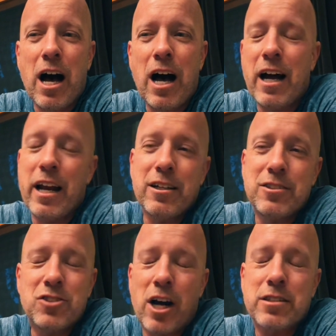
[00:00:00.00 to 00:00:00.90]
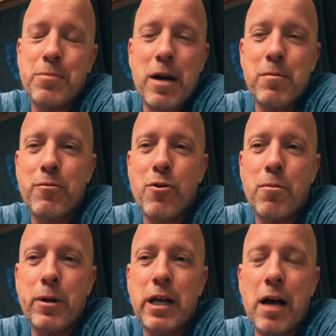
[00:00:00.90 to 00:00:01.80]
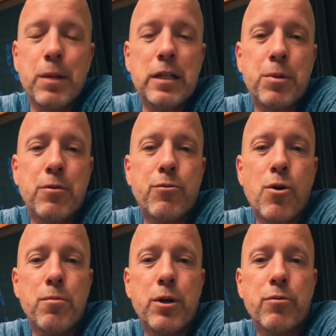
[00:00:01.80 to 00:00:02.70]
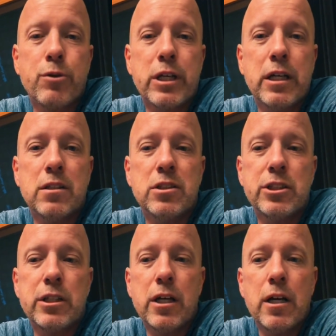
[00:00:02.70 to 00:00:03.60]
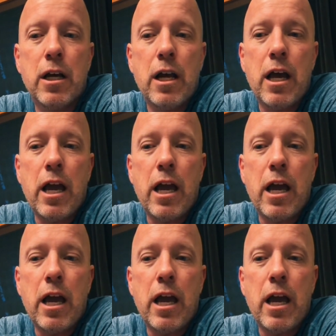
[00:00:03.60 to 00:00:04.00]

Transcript: uh, and I talked about it before, but God bless me with four beautiful kids.